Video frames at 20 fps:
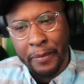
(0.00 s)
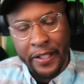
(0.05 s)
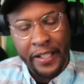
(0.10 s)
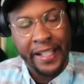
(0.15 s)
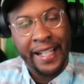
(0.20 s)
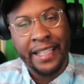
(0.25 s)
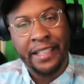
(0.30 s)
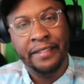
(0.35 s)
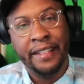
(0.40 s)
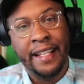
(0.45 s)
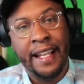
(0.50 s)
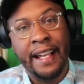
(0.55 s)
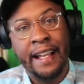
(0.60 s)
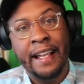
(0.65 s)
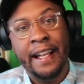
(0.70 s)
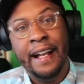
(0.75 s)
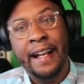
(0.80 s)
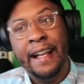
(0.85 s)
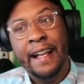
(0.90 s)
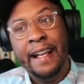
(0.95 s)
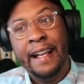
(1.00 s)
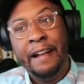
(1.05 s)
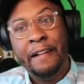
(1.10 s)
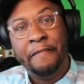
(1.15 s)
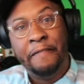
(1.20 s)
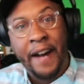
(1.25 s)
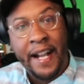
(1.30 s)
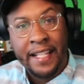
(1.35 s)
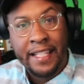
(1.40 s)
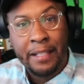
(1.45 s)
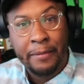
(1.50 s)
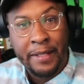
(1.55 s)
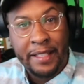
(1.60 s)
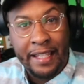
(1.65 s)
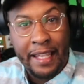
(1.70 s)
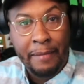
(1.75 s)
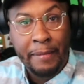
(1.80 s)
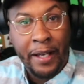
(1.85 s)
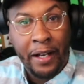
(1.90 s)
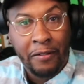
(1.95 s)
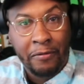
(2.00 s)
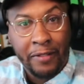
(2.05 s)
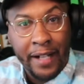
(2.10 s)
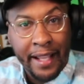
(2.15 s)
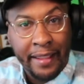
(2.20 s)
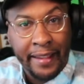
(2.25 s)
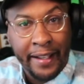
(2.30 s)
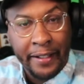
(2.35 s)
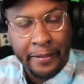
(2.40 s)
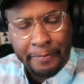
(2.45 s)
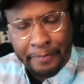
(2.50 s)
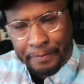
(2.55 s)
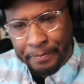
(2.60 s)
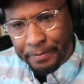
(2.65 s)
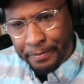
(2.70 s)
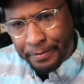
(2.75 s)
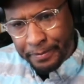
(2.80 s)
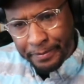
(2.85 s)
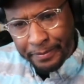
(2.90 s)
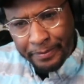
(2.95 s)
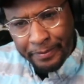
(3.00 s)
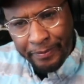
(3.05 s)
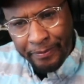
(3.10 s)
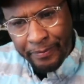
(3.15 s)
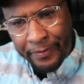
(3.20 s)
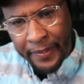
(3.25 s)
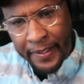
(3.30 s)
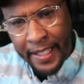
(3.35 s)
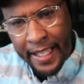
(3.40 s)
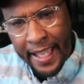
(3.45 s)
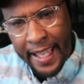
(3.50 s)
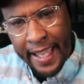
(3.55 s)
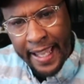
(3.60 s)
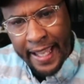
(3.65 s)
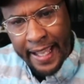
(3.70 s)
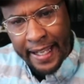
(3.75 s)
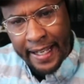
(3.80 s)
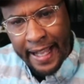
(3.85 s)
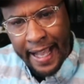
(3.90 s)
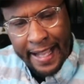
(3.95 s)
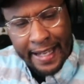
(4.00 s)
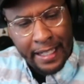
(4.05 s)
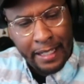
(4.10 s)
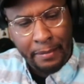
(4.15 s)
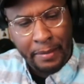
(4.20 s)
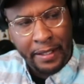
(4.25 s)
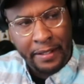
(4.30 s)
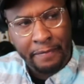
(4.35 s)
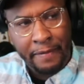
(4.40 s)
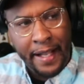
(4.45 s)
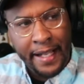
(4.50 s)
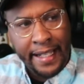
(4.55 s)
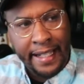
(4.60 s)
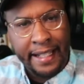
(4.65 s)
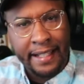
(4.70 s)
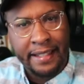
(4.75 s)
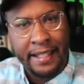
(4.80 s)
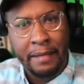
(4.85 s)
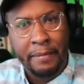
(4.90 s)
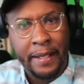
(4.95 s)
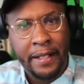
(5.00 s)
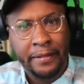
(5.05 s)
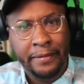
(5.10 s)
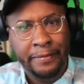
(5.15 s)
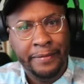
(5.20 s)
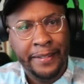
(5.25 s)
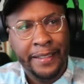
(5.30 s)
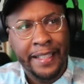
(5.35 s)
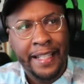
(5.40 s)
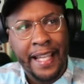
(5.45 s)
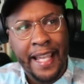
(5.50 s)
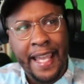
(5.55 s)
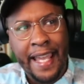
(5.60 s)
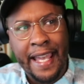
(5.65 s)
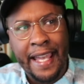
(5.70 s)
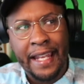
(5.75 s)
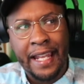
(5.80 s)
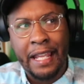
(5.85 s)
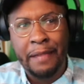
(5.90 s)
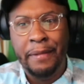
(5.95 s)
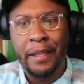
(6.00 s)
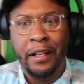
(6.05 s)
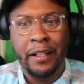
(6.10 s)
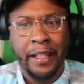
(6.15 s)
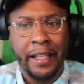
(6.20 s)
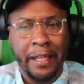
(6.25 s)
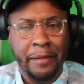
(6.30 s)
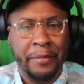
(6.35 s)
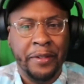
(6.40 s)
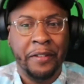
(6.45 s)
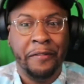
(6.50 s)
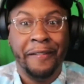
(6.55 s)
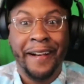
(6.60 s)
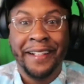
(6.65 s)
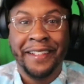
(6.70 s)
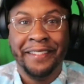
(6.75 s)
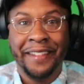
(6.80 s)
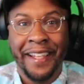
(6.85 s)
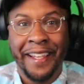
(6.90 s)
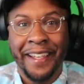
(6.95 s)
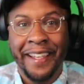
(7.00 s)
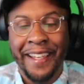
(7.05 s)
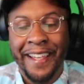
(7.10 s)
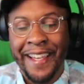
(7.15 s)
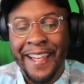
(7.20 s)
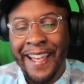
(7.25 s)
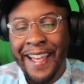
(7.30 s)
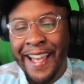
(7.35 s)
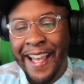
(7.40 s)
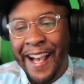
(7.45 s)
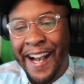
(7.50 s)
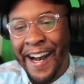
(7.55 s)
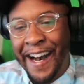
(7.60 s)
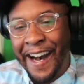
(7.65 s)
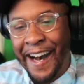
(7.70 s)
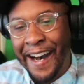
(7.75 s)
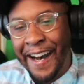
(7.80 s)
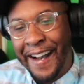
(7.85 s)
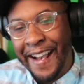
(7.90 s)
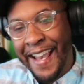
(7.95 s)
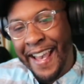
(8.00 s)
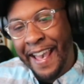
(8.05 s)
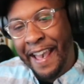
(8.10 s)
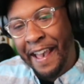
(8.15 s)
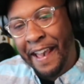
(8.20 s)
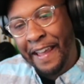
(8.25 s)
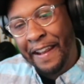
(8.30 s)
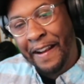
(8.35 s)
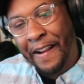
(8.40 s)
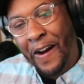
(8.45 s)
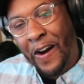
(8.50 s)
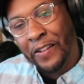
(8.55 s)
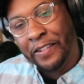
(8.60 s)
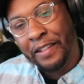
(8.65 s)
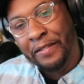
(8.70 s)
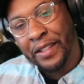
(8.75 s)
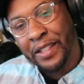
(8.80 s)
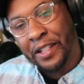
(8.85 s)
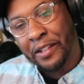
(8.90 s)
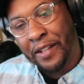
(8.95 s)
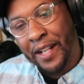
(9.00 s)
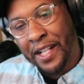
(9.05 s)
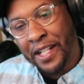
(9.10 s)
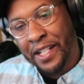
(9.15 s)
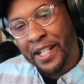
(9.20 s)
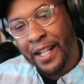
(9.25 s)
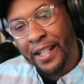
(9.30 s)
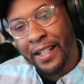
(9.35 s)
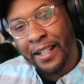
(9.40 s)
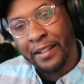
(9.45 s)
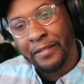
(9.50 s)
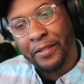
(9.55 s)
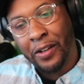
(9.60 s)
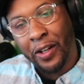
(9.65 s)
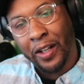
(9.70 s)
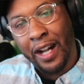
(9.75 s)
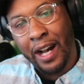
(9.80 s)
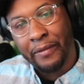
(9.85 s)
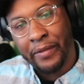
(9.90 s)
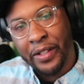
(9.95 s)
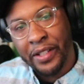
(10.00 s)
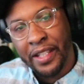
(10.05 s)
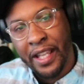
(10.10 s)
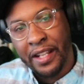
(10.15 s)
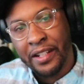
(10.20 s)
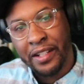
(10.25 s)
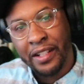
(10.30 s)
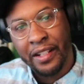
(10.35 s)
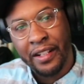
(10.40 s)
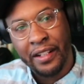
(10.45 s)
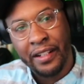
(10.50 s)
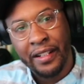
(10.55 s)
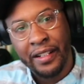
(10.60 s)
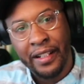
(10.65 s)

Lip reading: you could actually find someone's email right there. And I ended up just finding his email and emailing him directly. And I'll leave a screenshot of our conversation